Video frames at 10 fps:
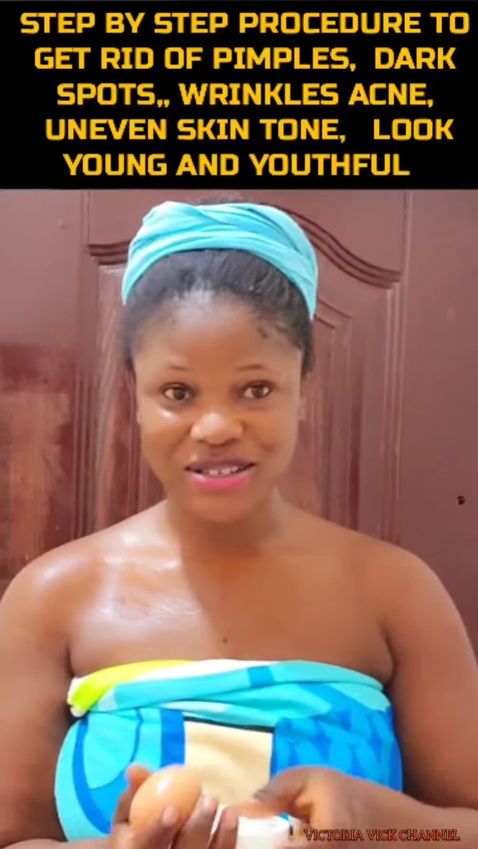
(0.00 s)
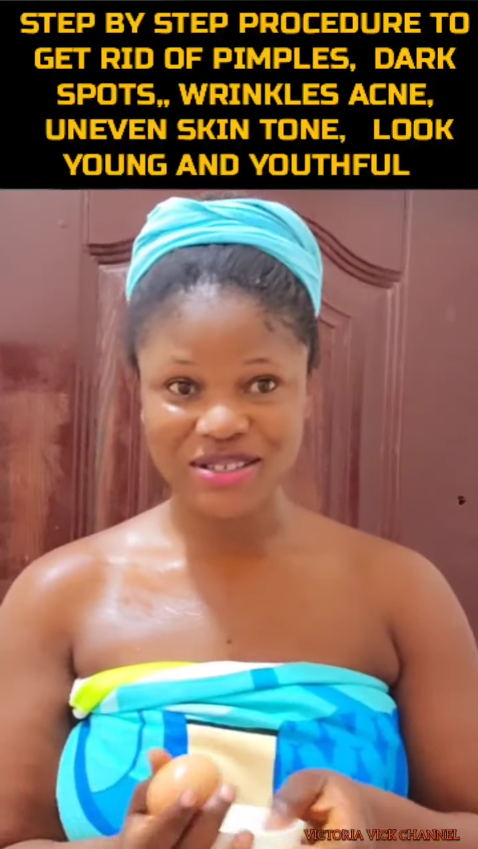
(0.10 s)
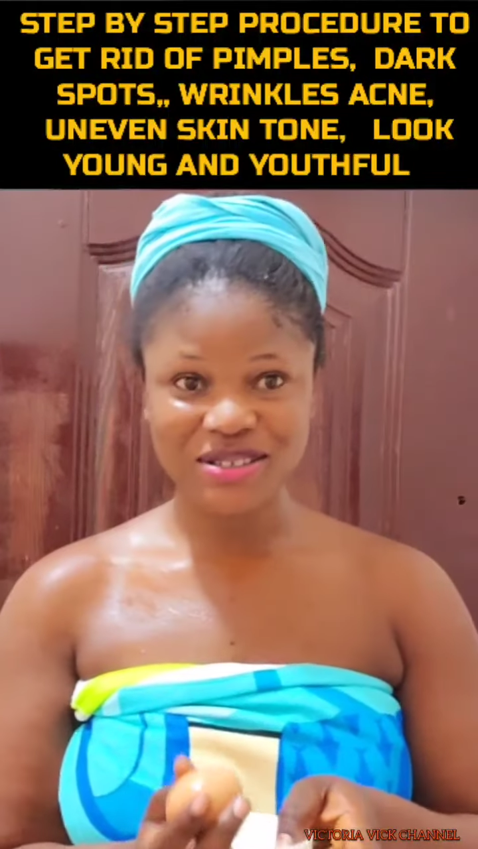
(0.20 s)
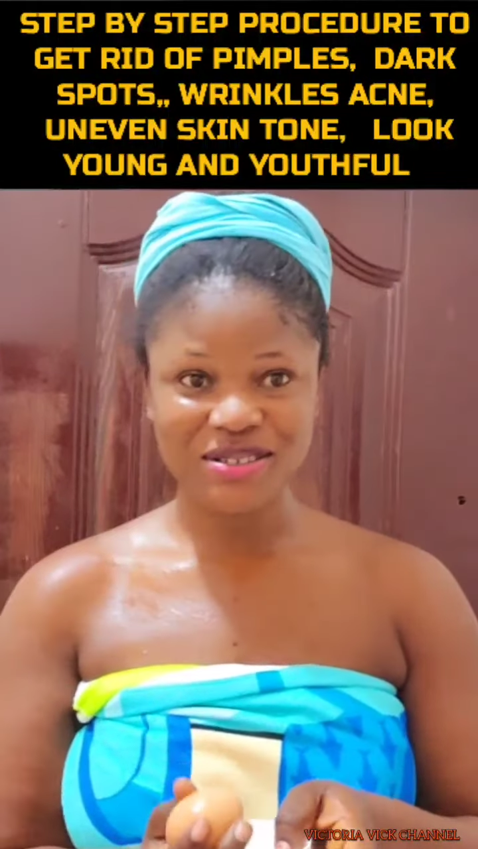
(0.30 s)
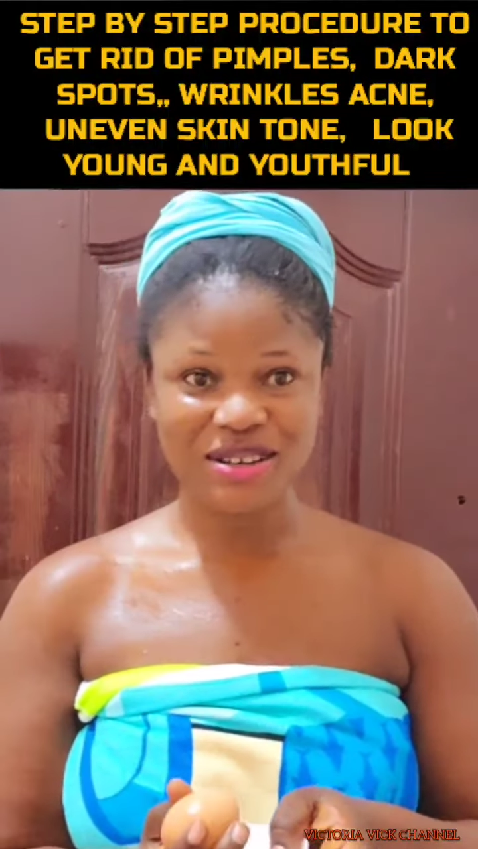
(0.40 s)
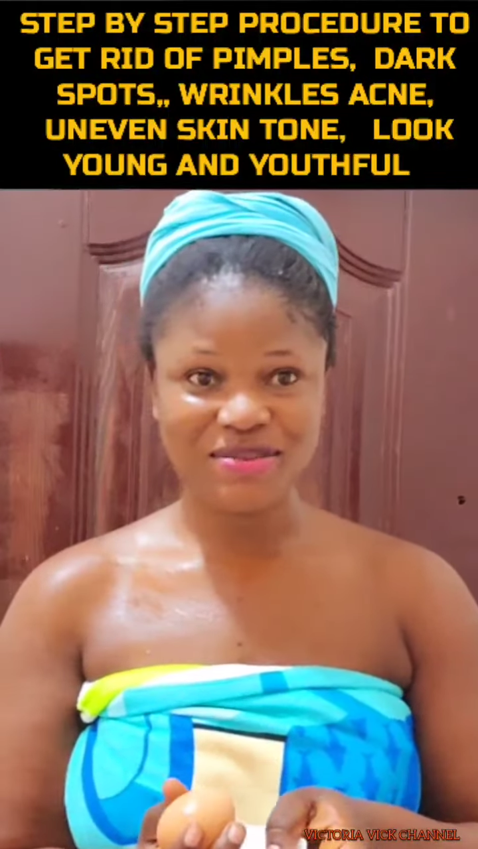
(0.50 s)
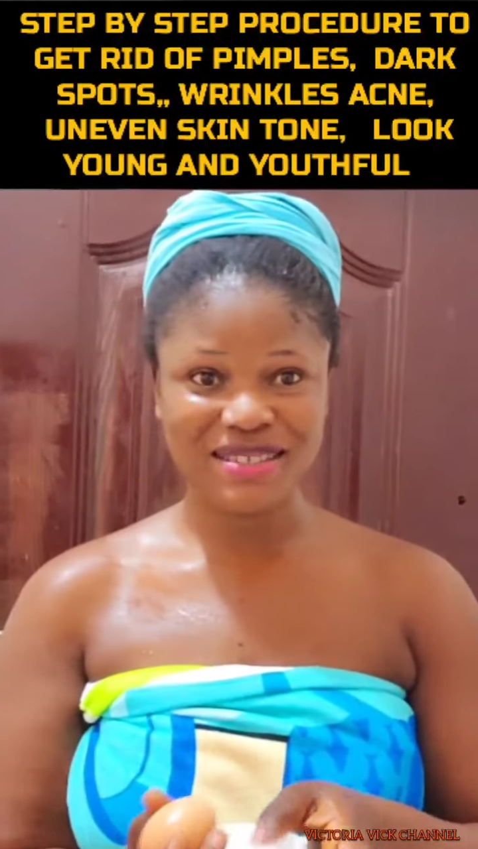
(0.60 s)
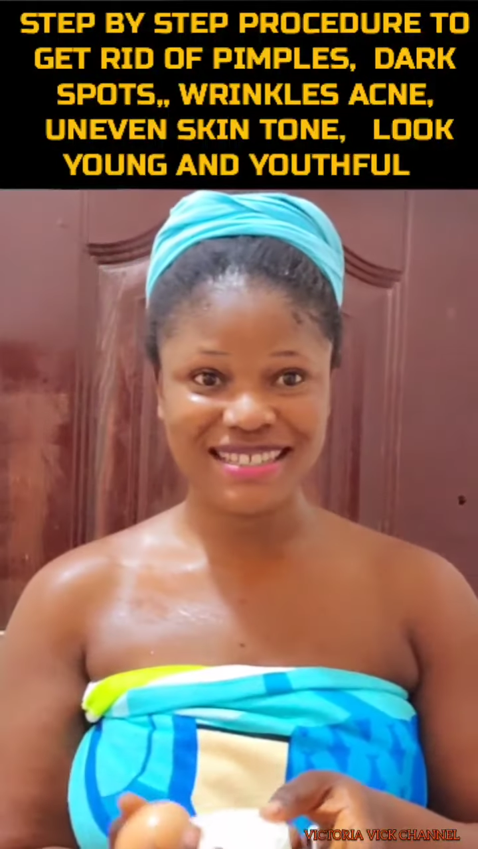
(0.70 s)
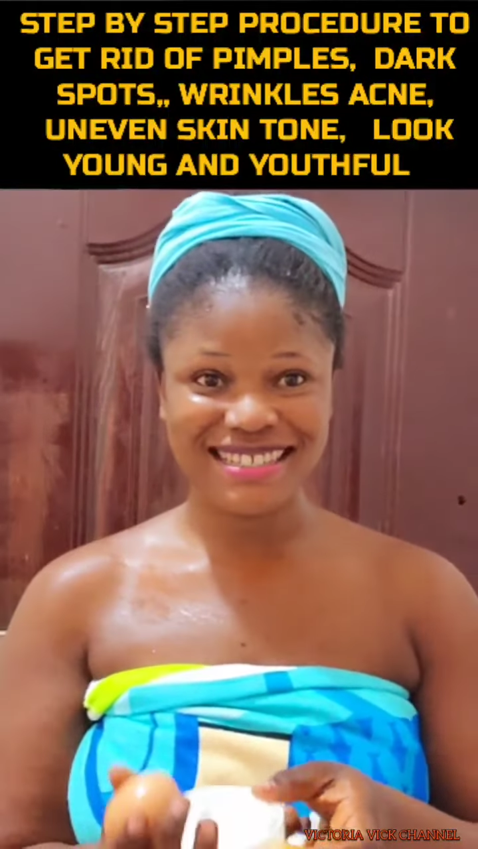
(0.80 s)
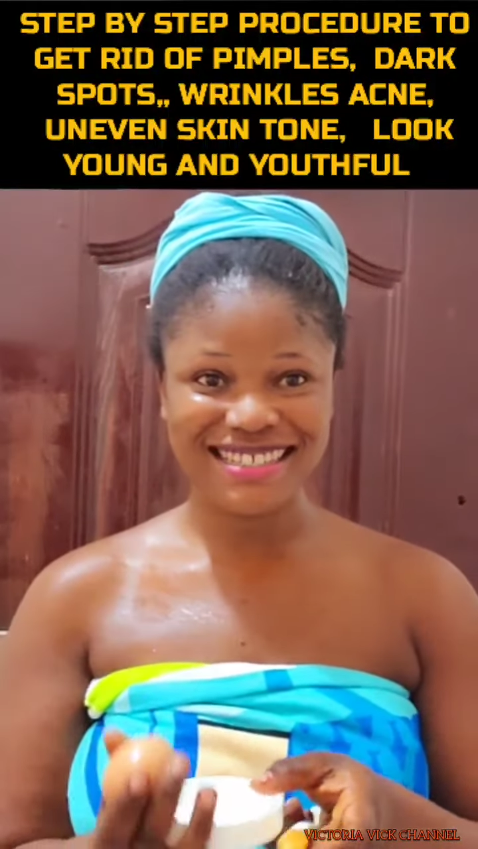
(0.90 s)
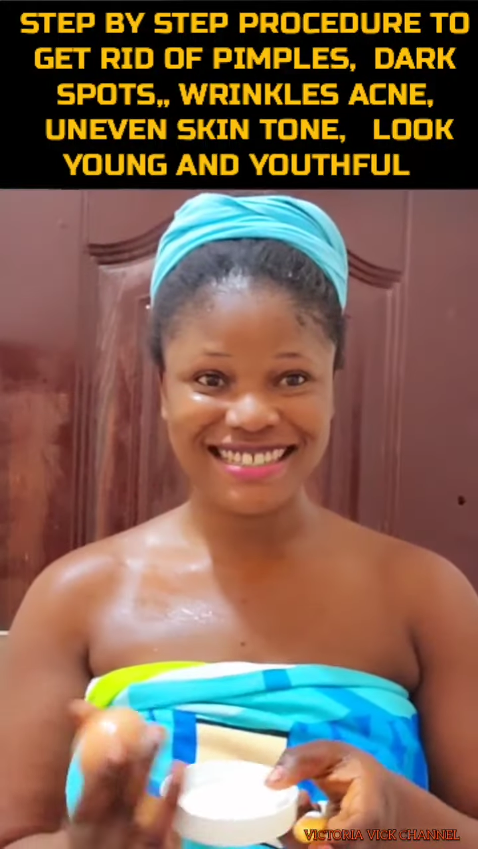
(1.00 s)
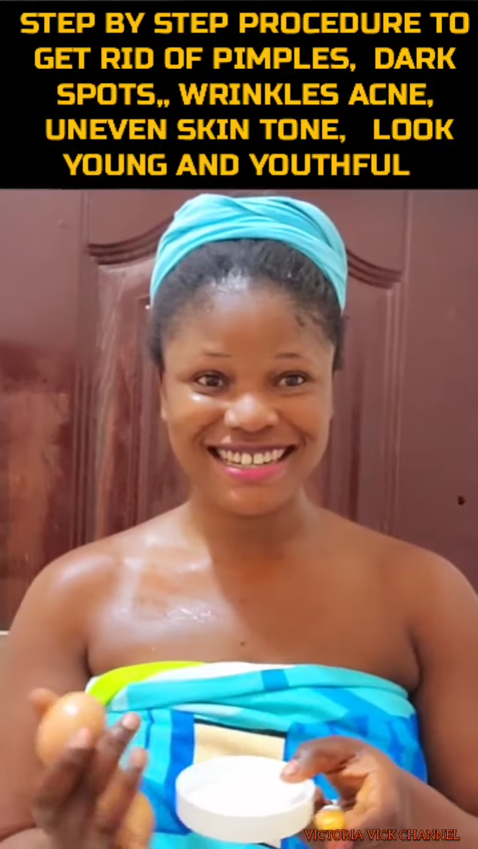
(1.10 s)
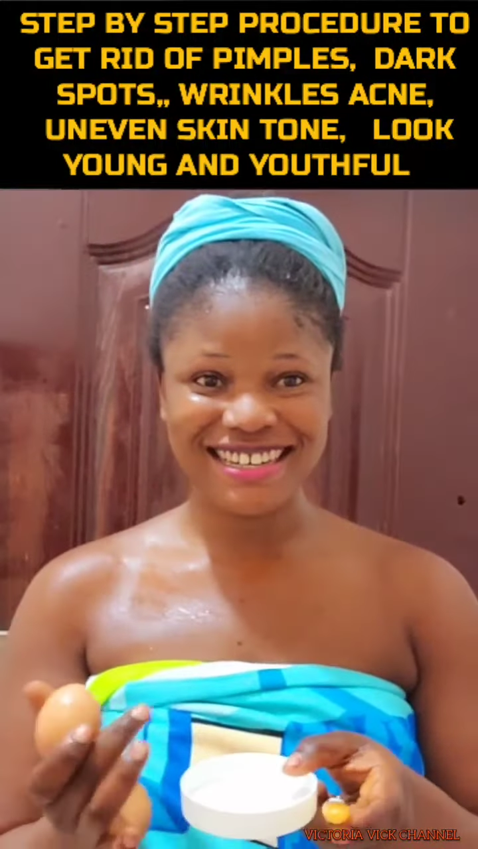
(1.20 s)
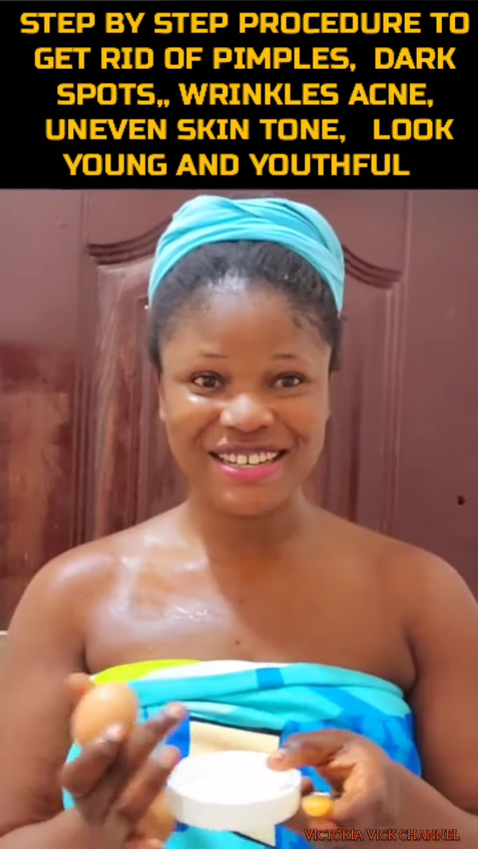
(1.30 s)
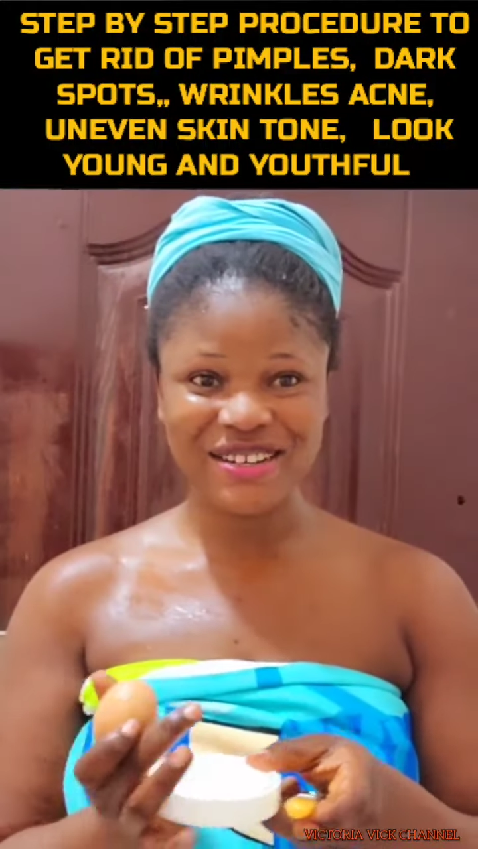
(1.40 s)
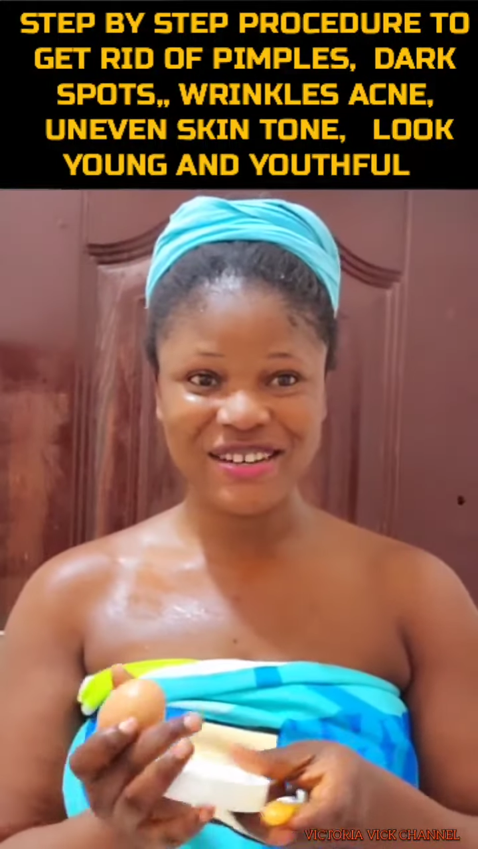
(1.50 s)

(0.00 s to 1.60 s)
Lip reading: subscribe to this channel